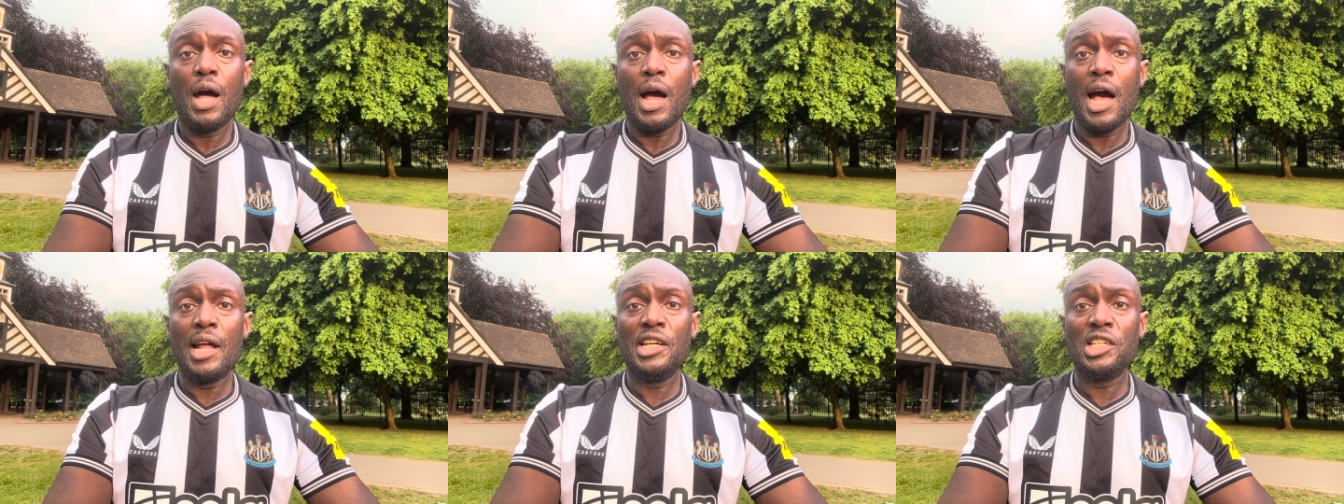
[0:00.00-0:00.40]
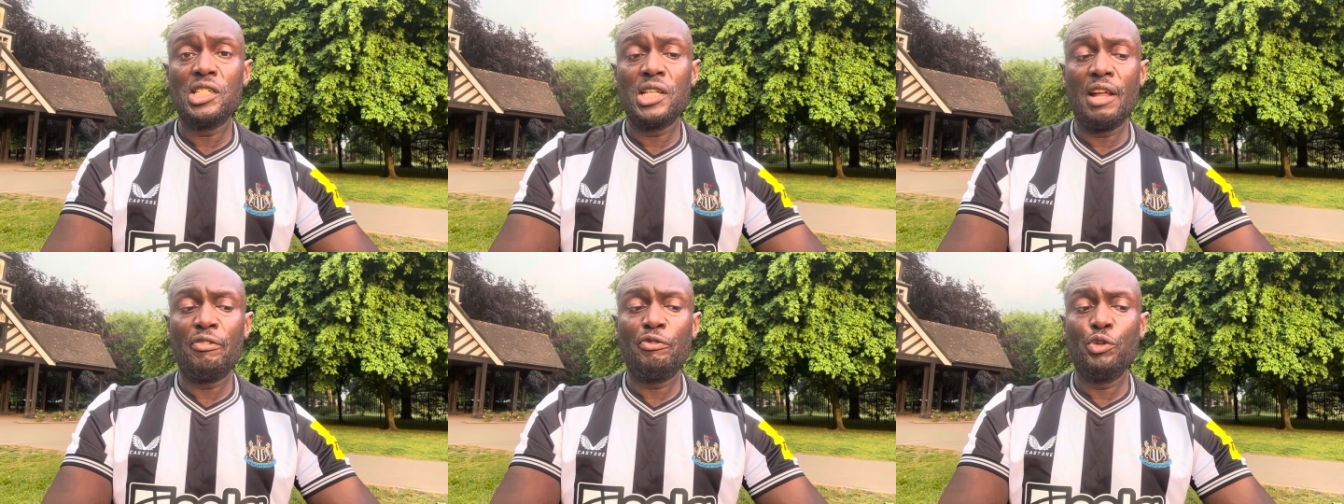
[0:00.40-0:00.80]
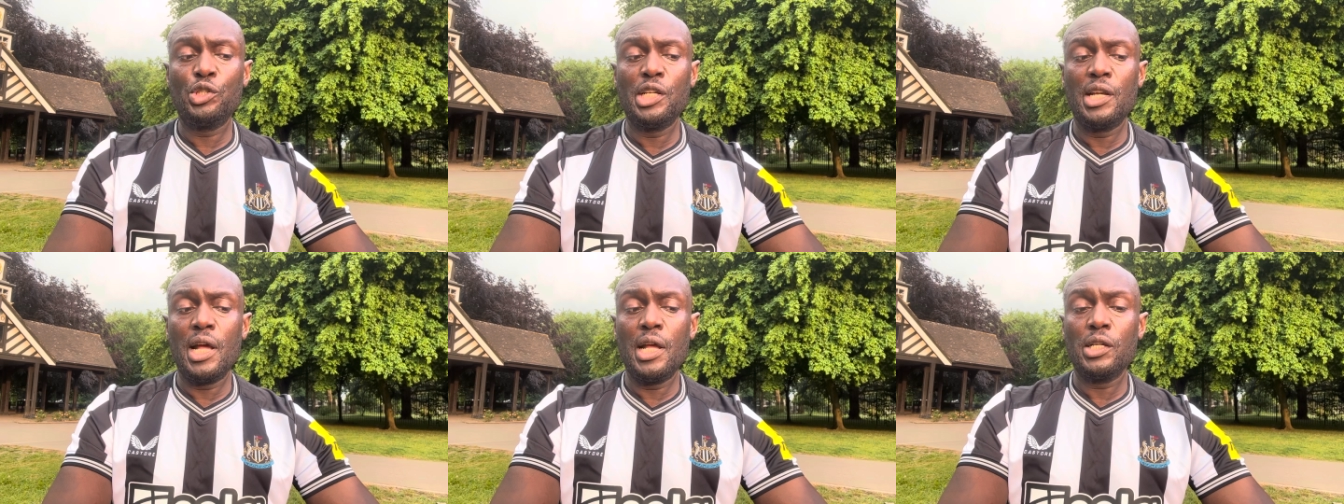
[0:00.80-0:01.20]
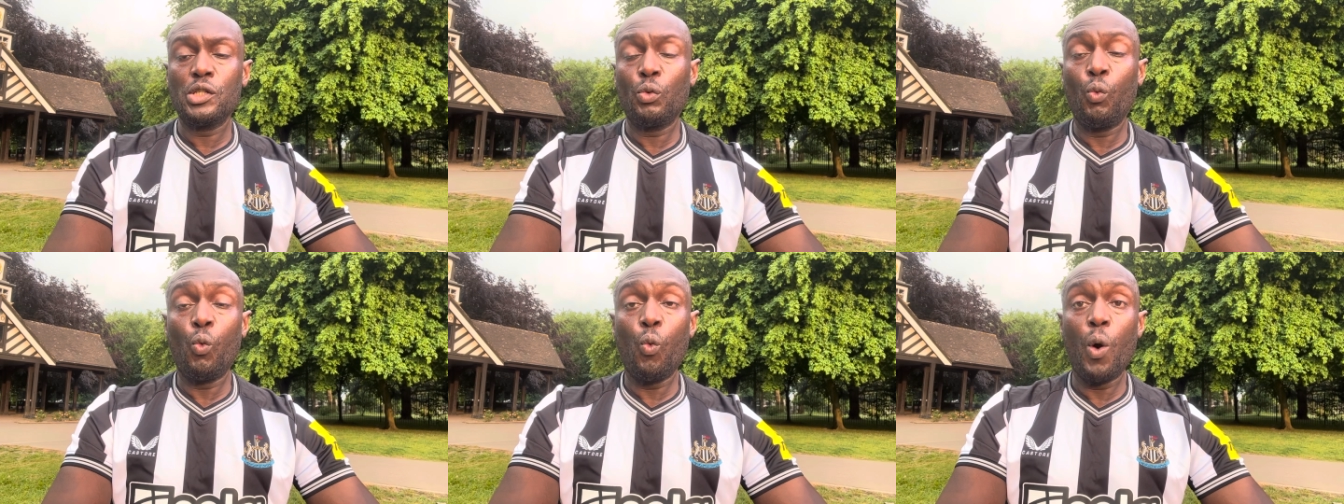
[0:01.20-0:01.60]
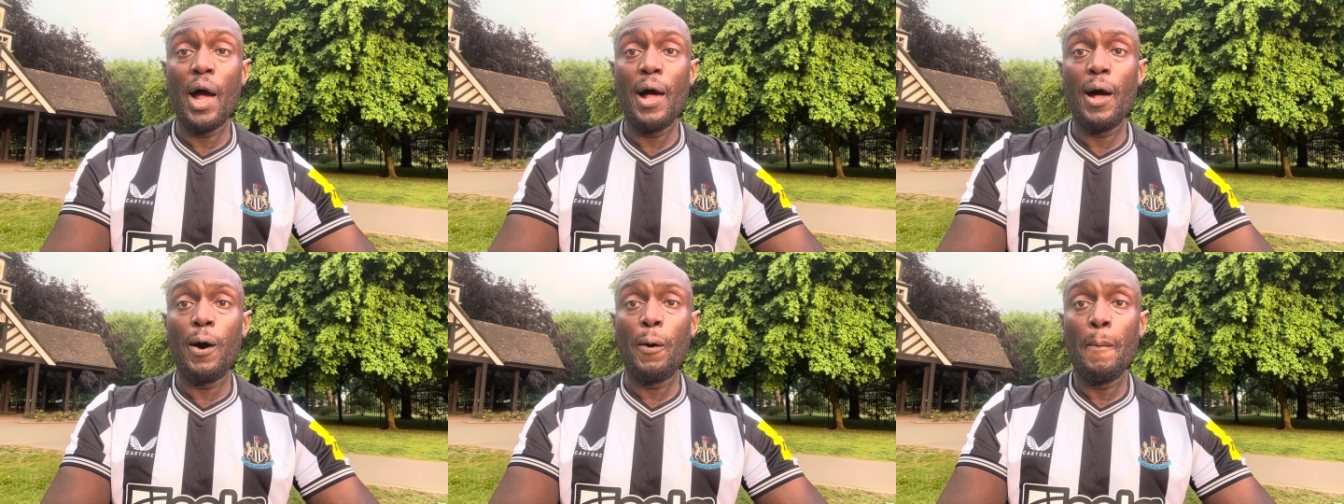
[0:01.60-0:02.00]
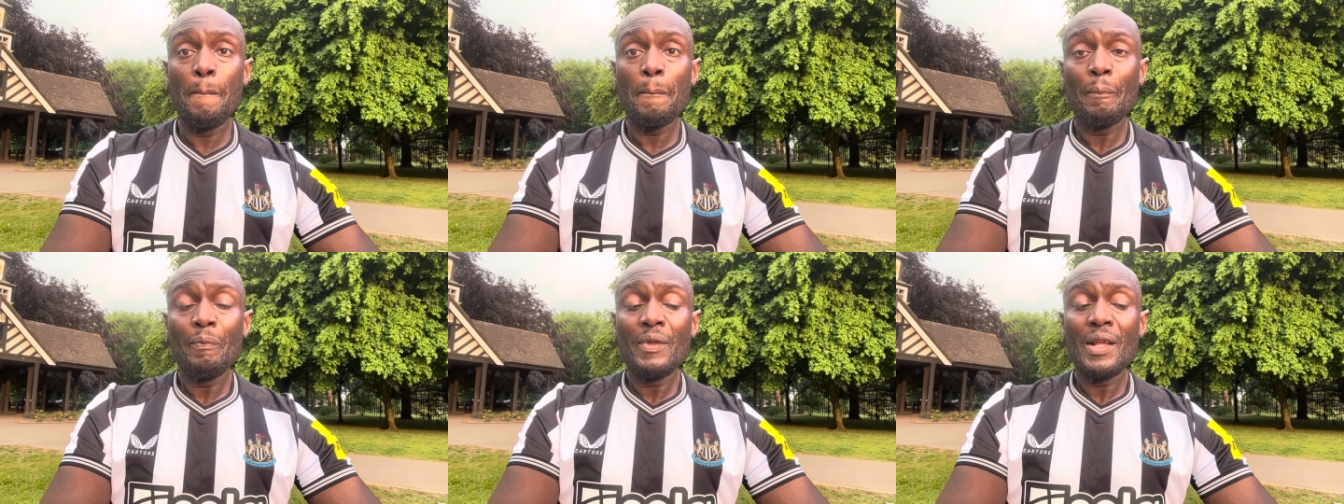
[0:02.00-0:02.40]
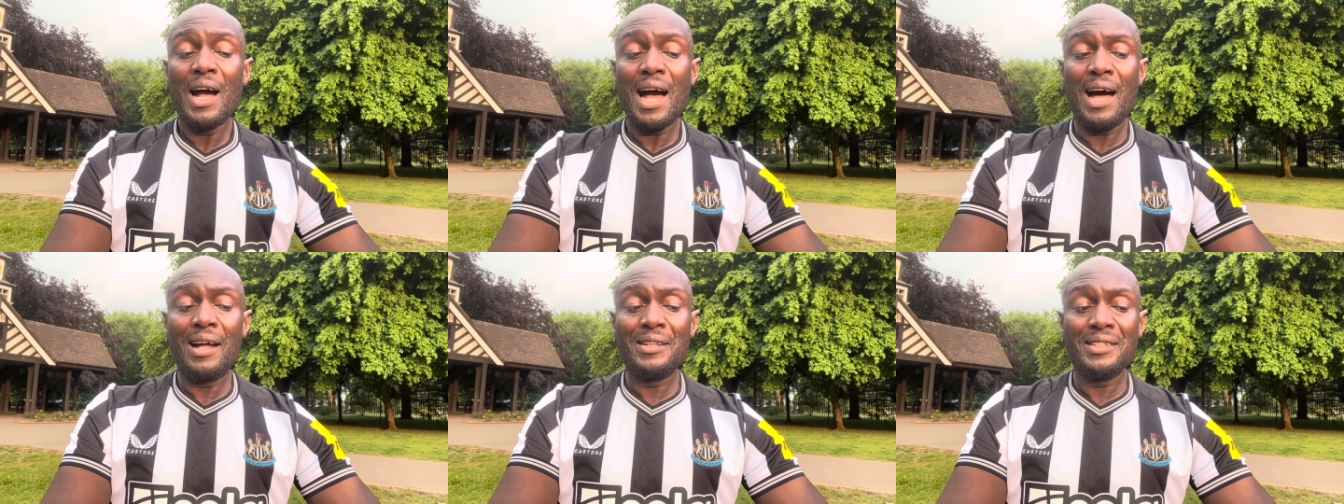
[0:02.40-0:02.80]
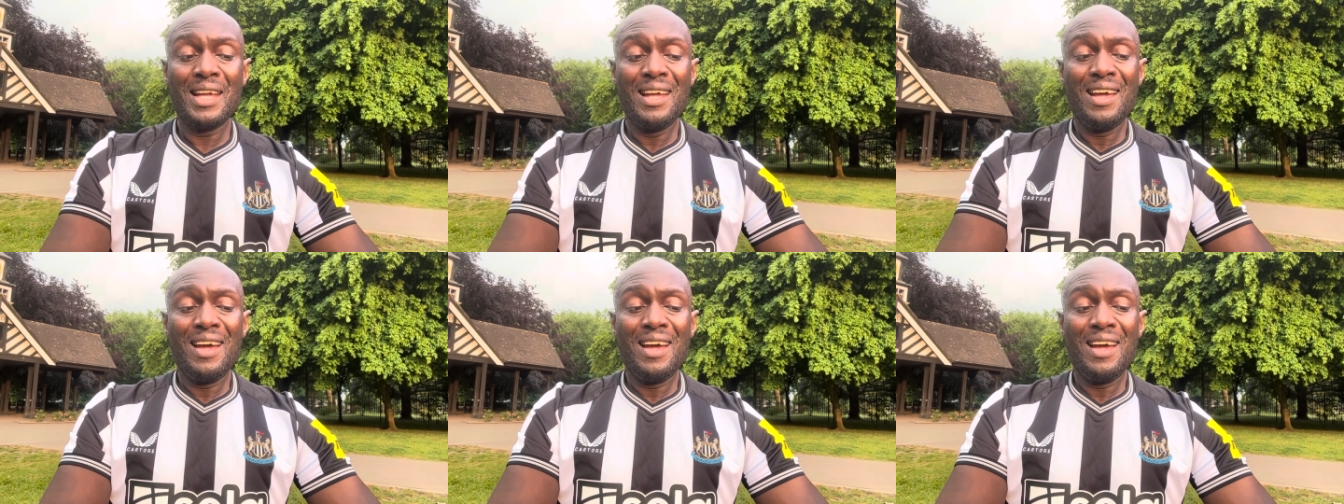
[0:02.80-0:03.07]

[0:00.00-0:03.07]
and he's left-footed as well and